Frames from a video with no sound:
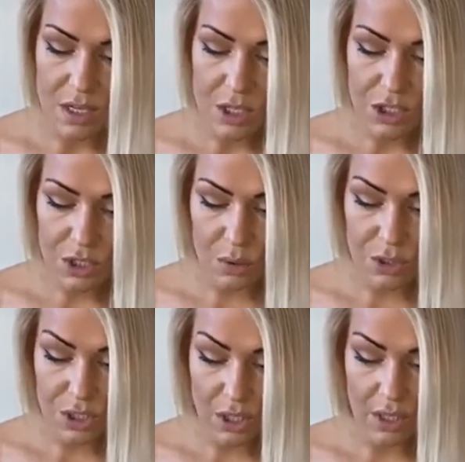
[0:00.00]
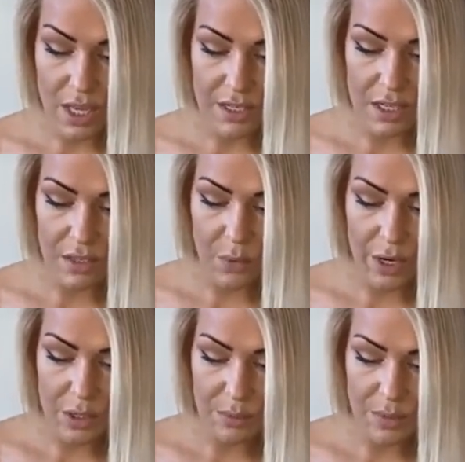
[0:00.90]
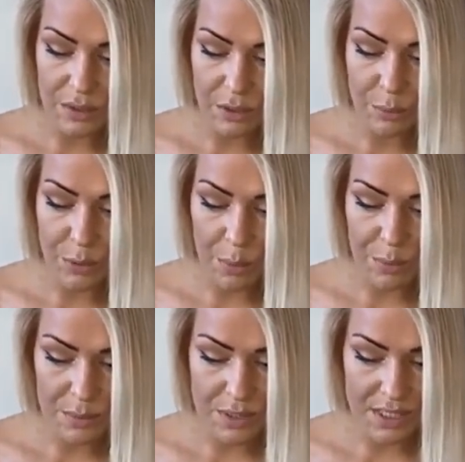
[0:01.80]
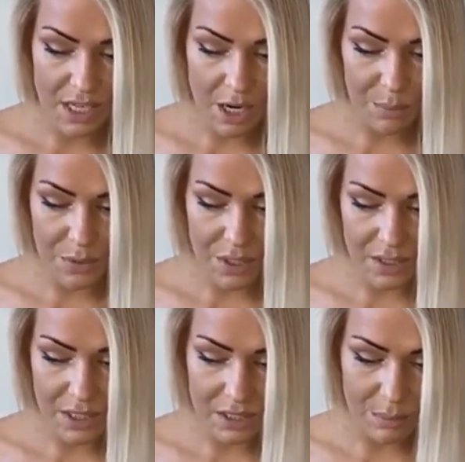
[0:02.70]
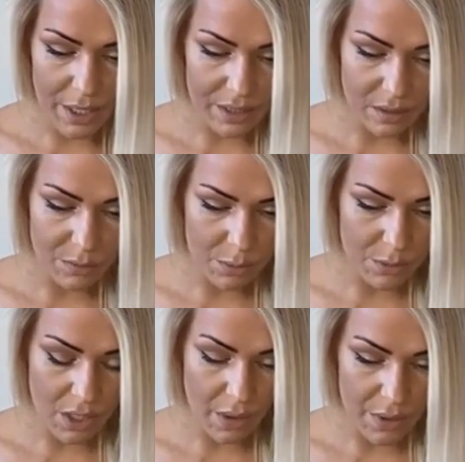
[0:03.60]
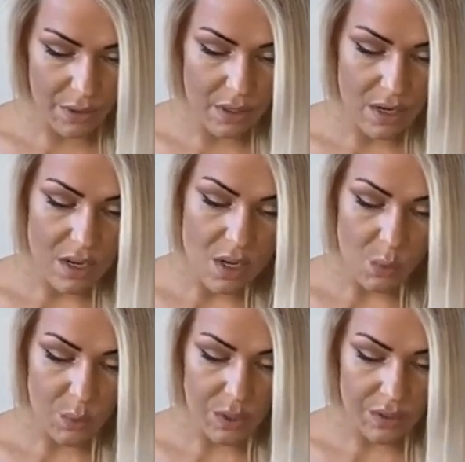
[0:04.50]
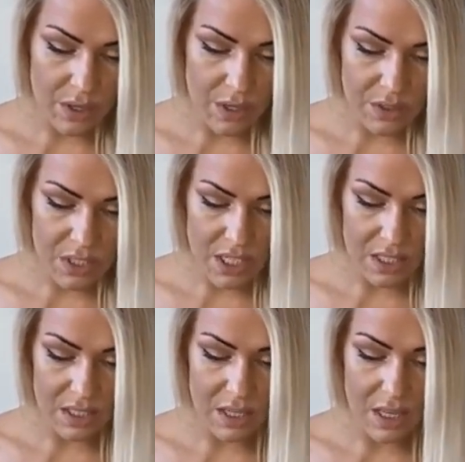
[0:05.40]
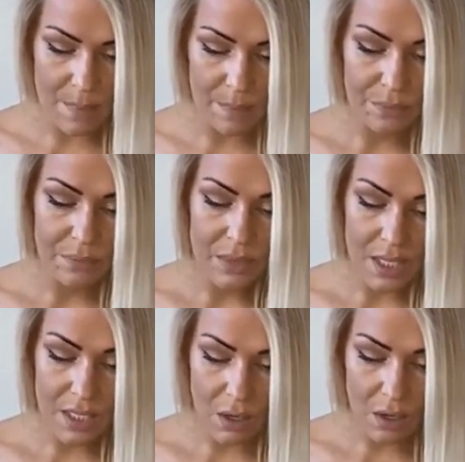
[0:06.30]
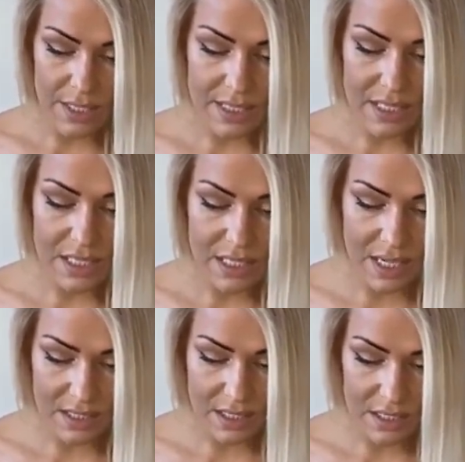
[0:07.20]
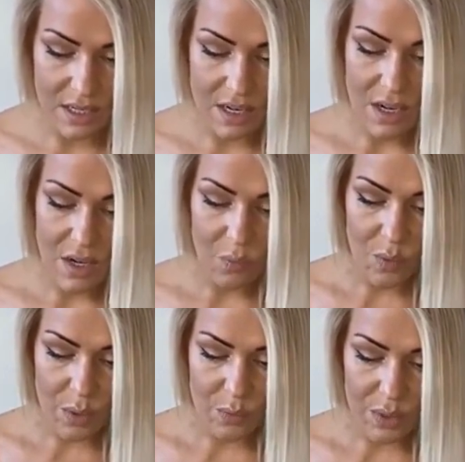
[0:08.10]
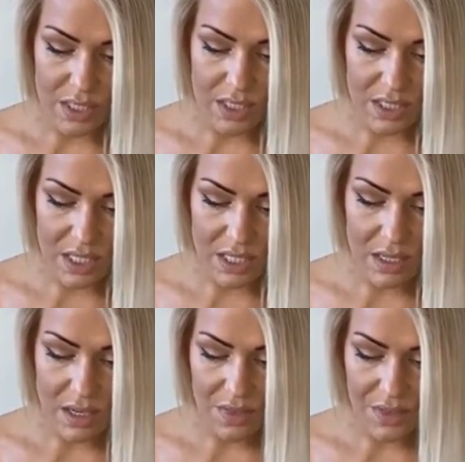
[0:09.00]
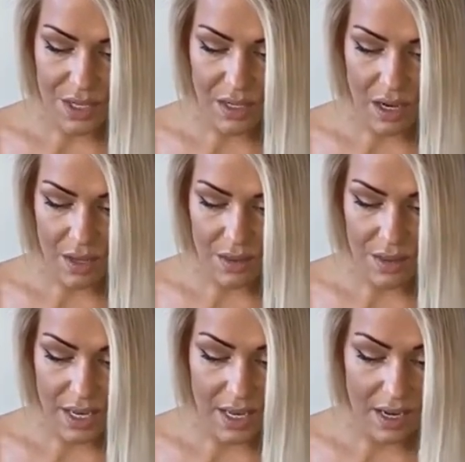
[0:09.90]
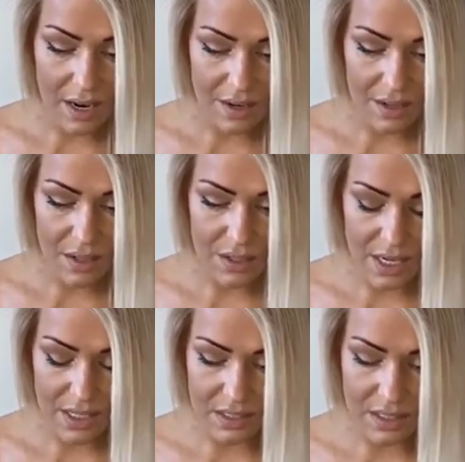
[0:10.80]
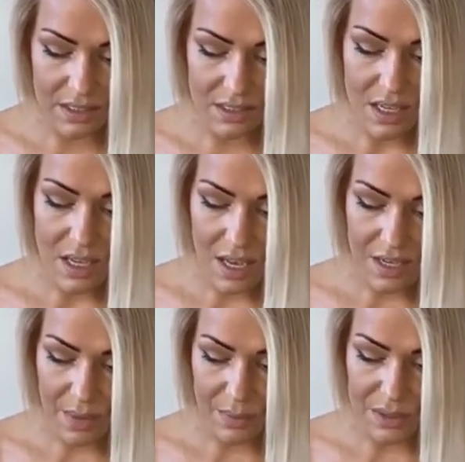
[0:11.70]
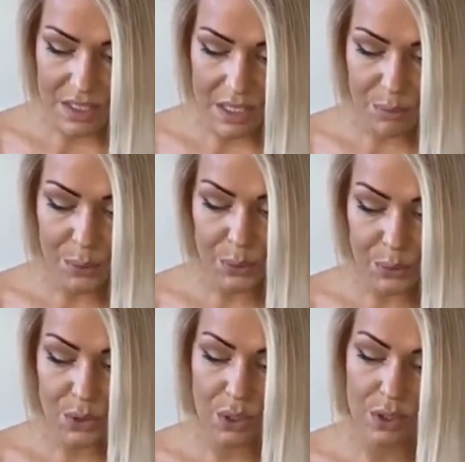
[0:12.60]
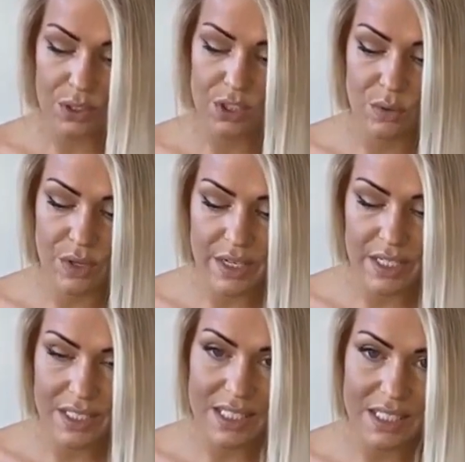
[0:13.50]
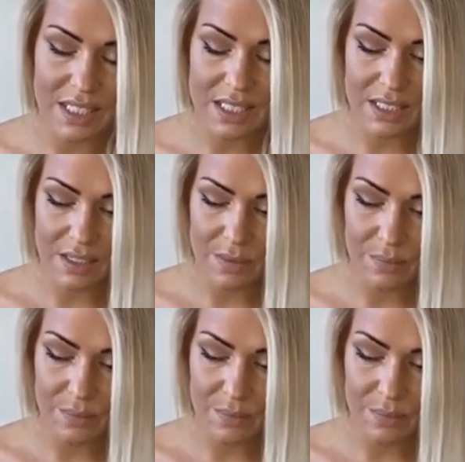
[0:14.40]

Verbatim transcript: social, and environmental problems as separate and independent from another, we are understanding them in a holistic sense, where we see that they are connected and have a deeper root cause to their existence.